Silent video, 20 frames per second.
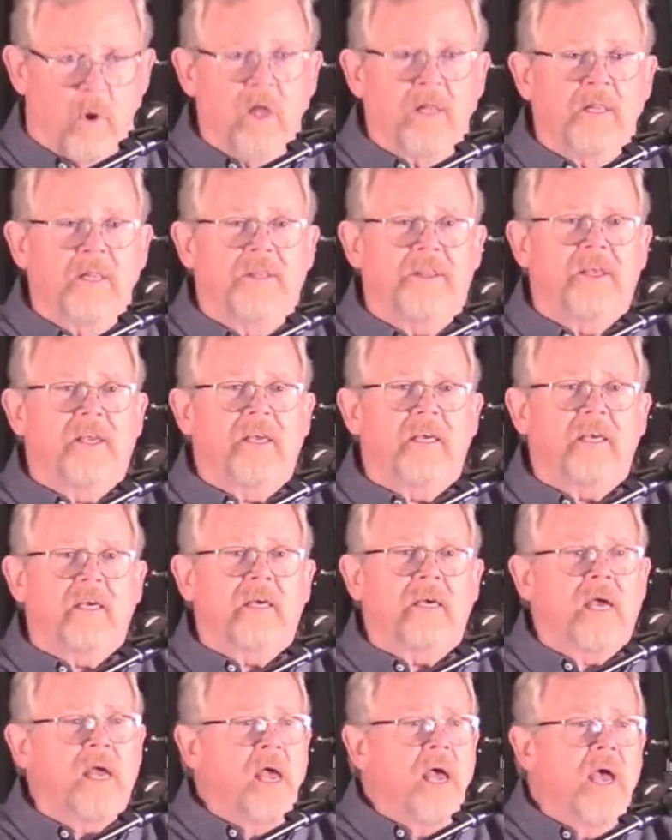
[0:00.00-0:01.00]
one
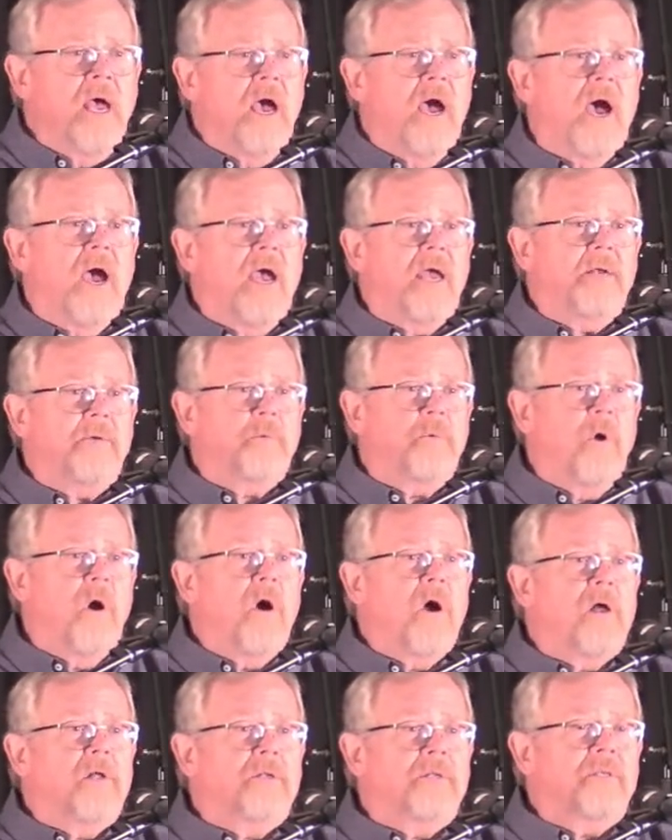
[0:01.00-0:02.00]
thing I'd
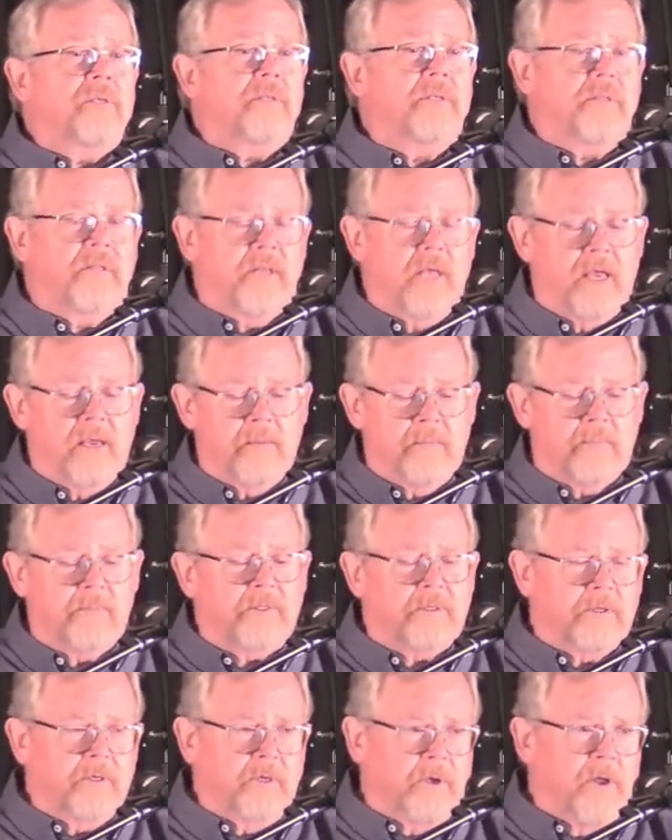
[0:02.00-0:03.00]
want
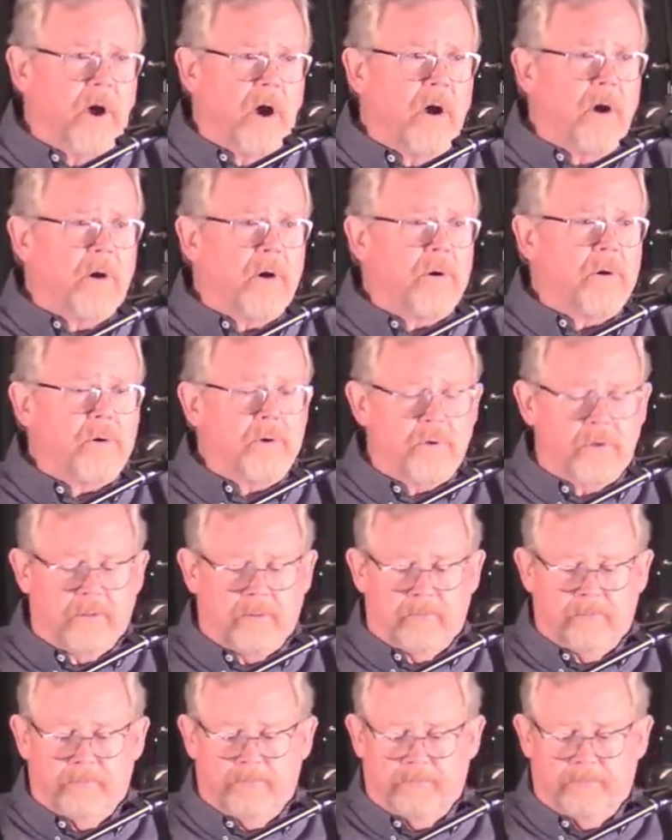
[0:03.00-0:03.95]
them to know.